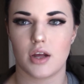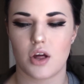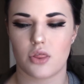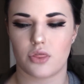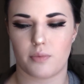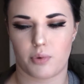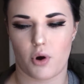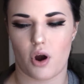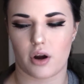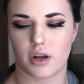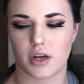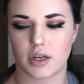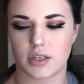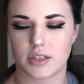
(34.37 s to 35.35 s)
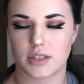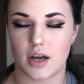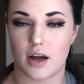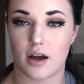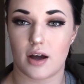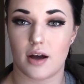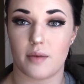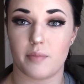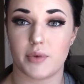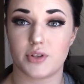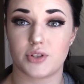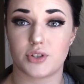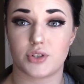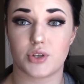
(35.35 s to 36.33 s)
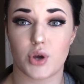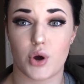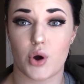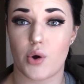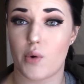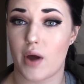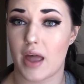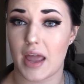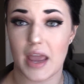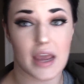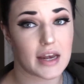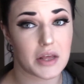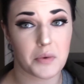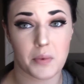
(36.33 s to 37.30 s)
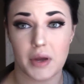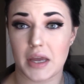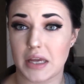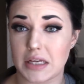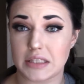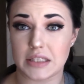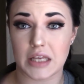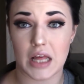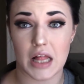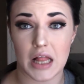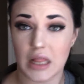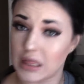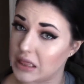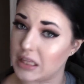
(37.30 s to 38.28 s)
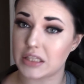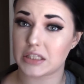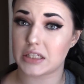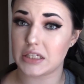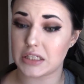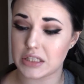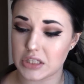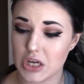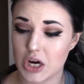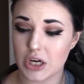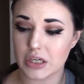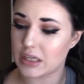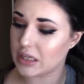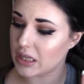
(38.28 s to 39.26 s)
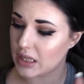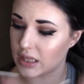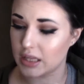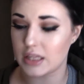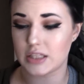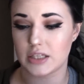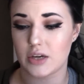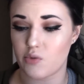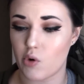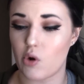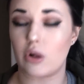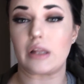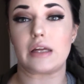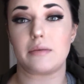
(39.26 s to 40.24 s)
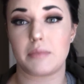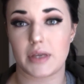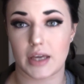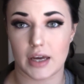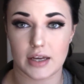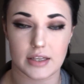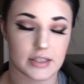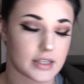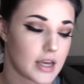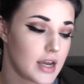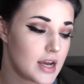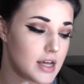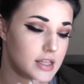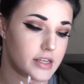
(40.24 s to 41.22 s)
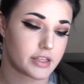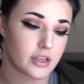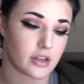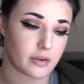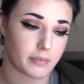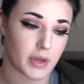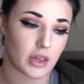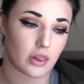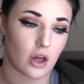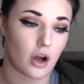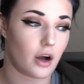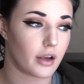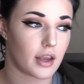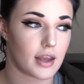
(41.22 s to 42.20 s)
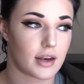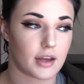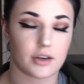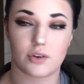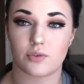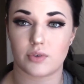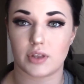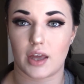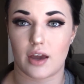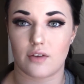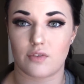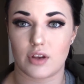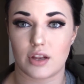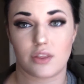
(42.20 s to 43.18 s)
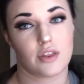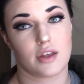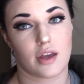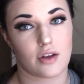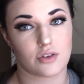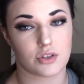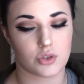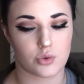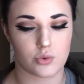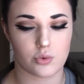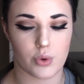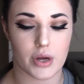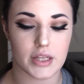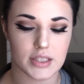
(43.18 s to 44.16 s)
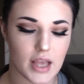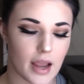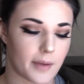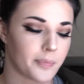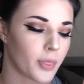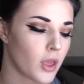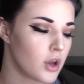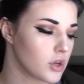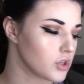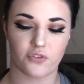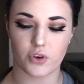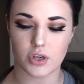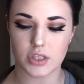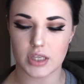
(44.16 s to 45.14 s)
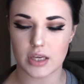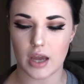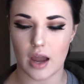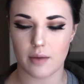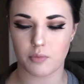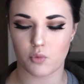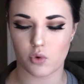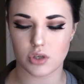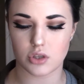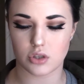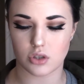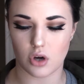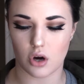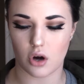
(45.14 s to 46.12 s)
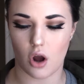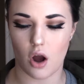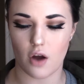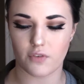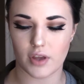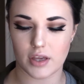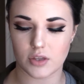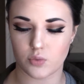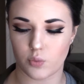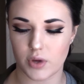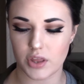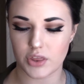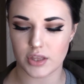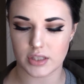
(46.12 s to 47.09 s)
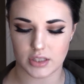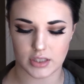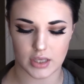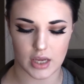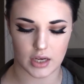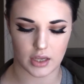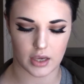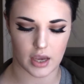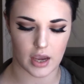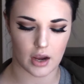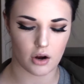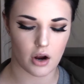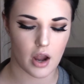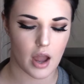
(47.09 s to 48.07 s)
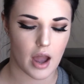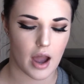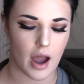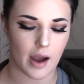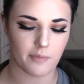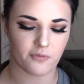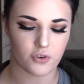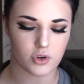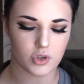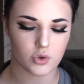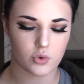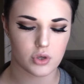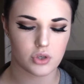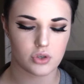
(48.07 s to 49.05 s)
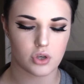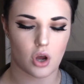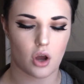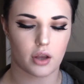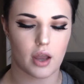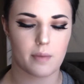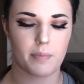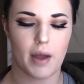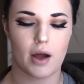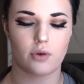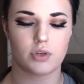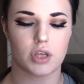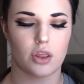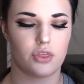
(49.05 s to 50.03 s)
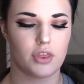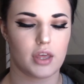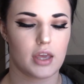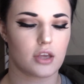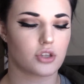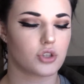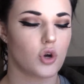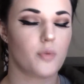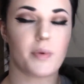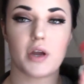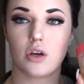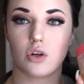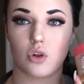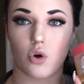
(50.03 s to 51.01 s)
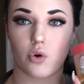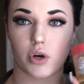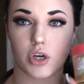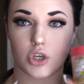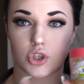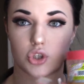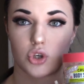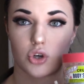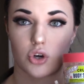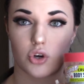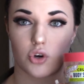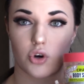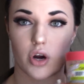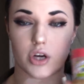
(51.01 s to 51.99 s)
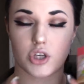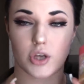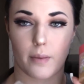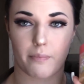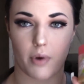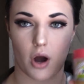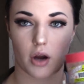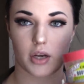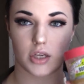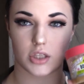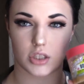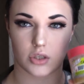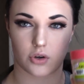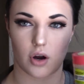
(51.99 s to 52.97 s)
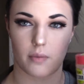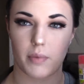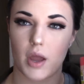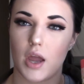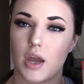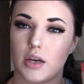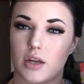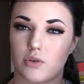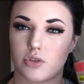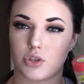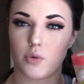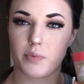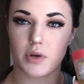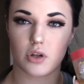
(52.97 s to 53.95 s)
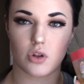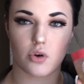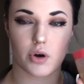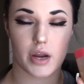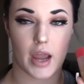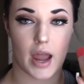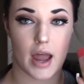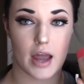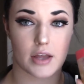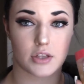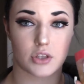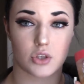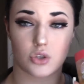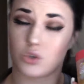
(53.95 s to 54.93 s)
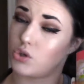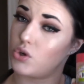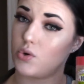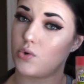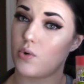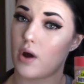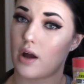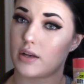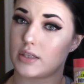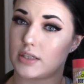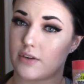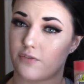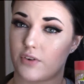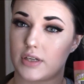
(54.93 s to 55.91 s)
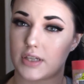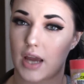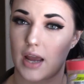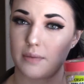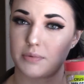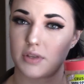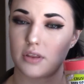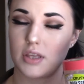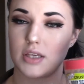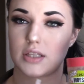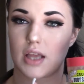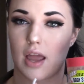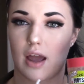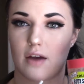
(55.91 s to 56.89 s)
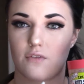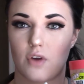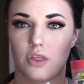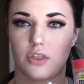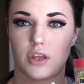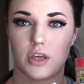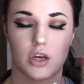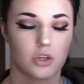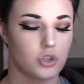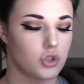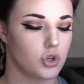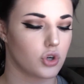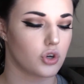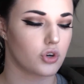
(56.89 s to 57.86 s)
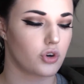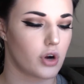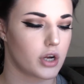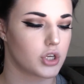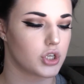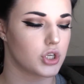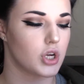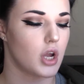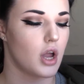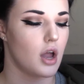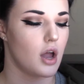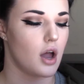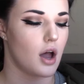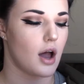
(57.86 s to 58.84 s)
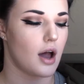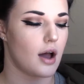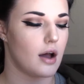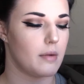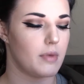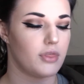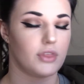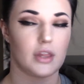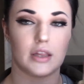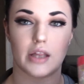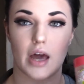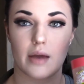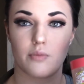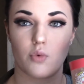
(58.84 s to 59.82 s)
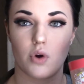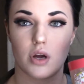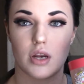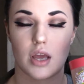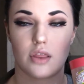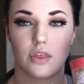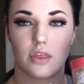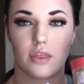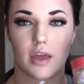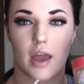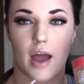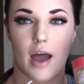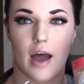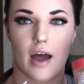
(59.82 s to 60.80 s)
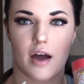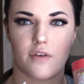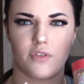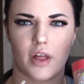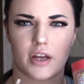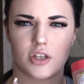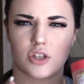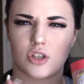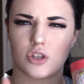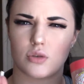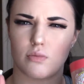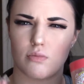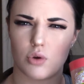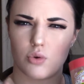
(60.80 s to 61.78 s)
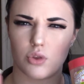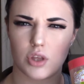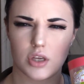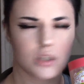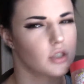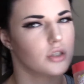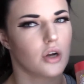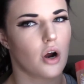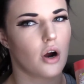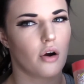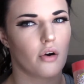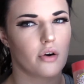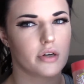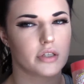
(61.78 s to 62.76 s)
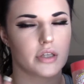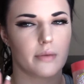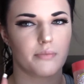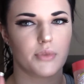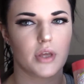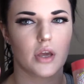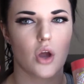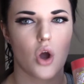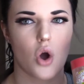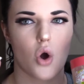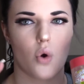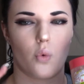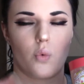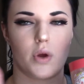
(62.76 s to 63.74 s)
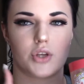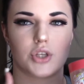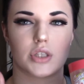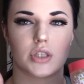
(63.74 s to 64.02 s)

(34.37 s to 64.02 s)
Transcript: the products. So anyways, let's get started. Let's get rolling because this is going to be long and I don't really have anything else to say. First thing I'm going to start off is with skincare. I'm first going to talk about the Soap & Glory Sugar Crush Body Scrub. Now, Soap & Glory has two different types of these. They have the Sugar Crush, the lime one, and then they have like Smoothie Star or something, which is